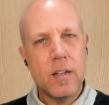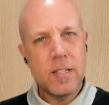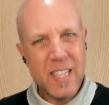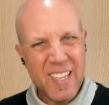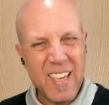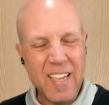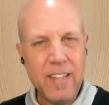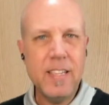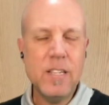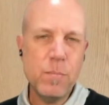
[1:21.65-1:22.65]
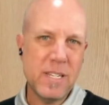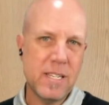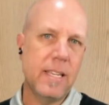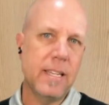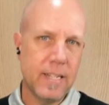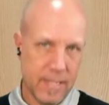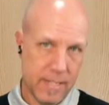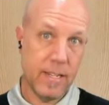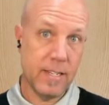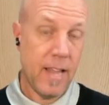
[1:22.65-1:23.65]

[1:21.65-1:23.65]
to get these particular listings.